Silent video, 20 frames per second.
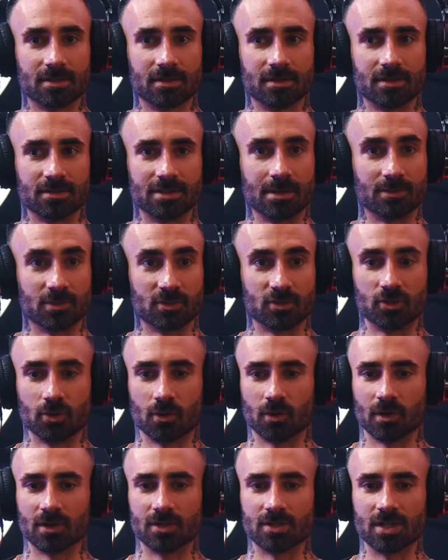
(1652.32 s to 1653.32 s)
His name was
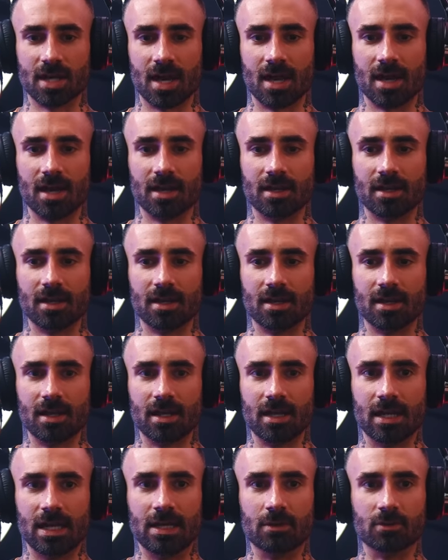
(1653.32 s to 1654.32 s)
George, and
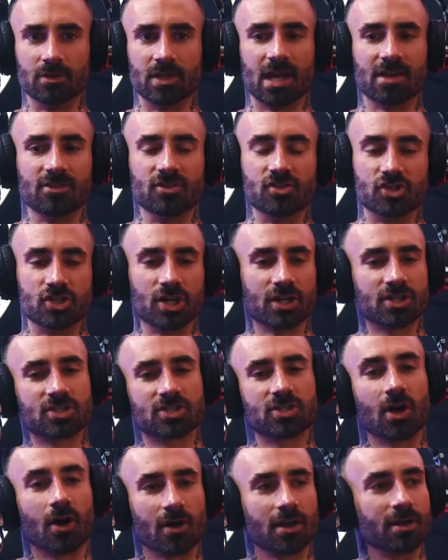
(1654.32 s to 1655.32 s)
he had just
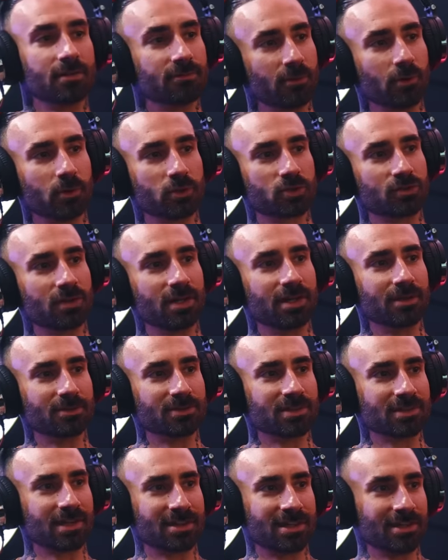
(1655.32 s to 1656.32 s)
started Full Screen. It
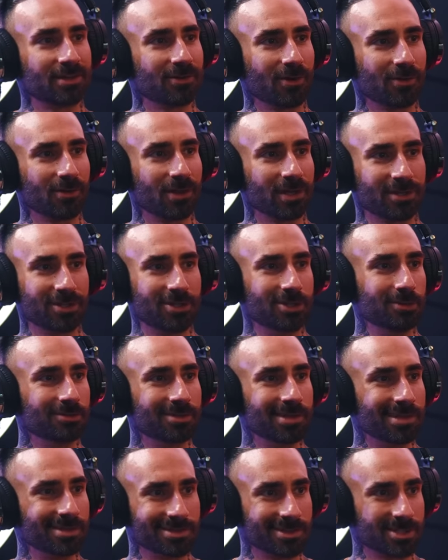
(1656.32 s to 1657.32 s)
was, I think, called like Cute
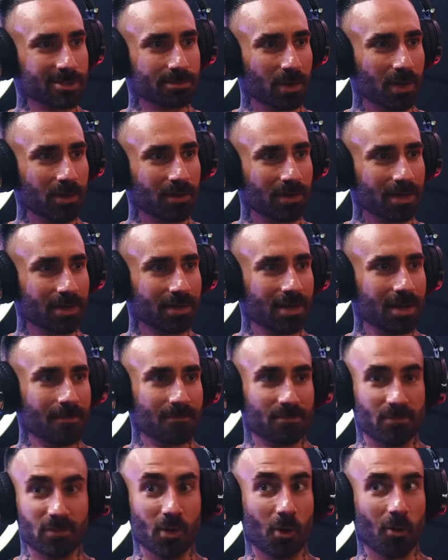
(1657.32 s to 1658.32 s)
Things Exploding.
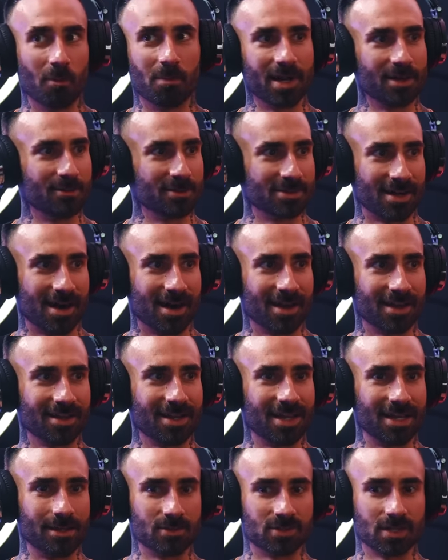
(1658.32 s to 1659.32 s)
Nobody was on it.
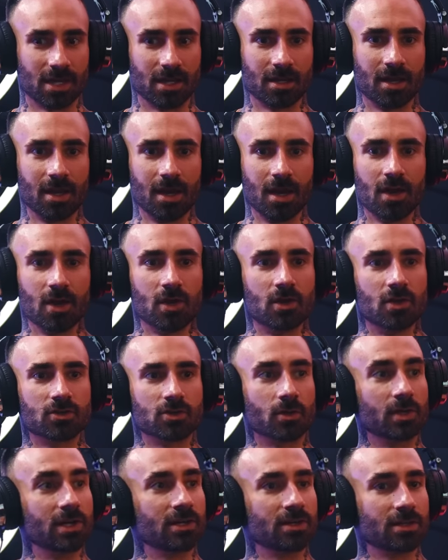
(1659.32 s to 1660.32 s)
And he was like,
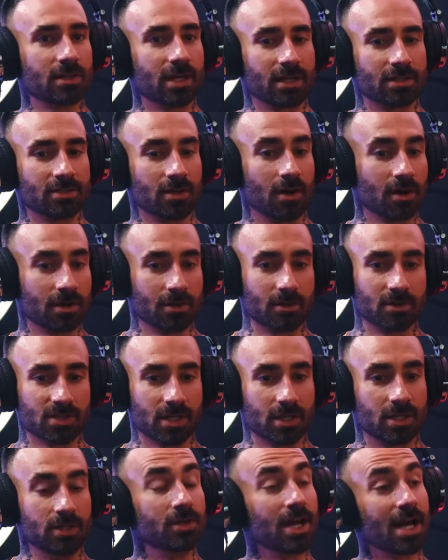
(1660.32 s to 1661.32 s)
so here, like talking to us,
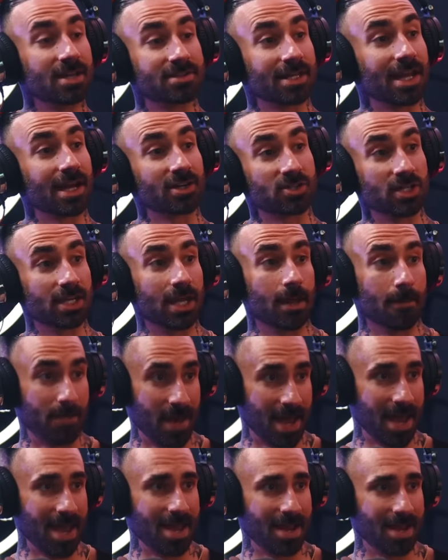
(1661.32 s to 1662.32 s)
like, you guys can actually get
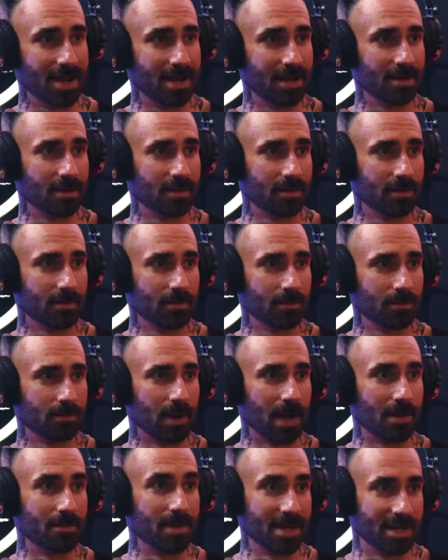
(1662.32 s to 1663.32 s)
paid
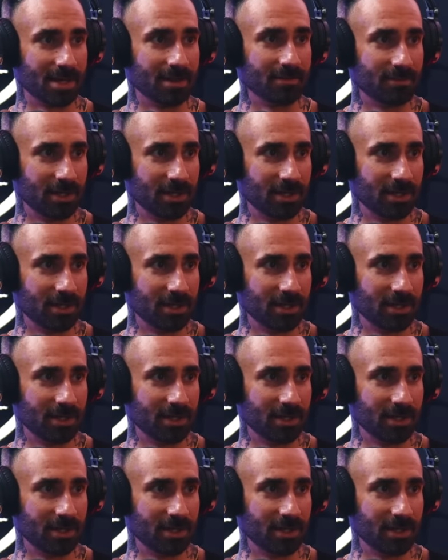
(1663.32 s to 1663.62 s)
by making